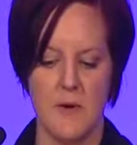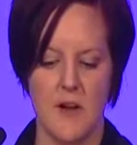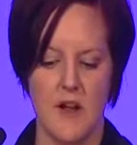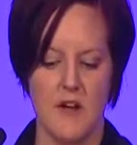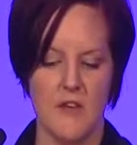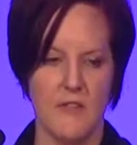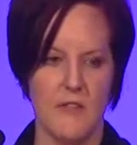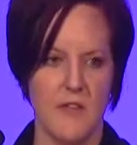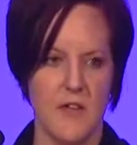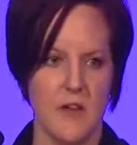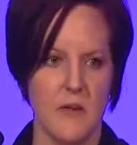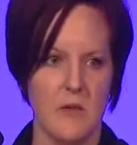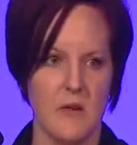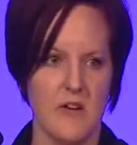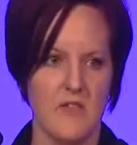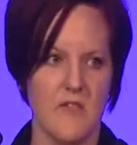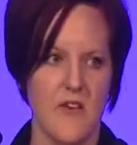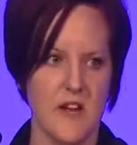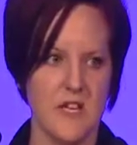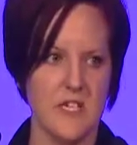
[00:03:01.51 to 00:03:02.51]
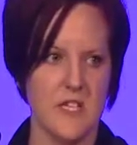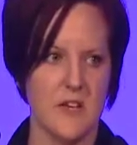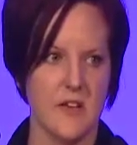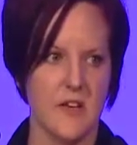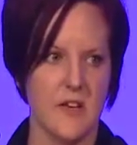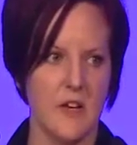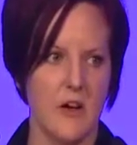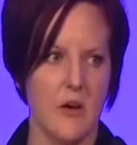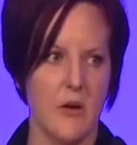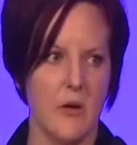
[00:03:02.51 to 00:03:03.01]
enough, it would
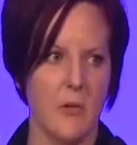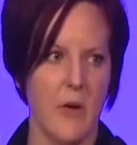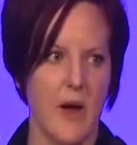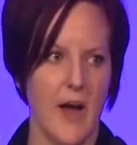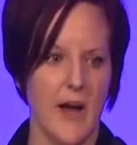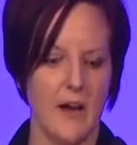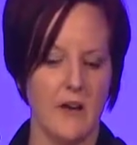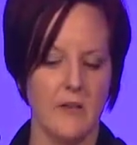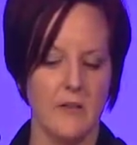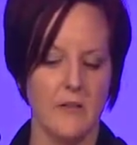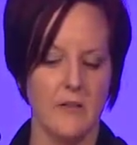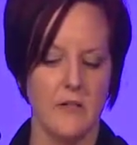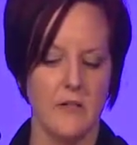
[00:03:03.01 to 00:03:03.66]
eventually go away.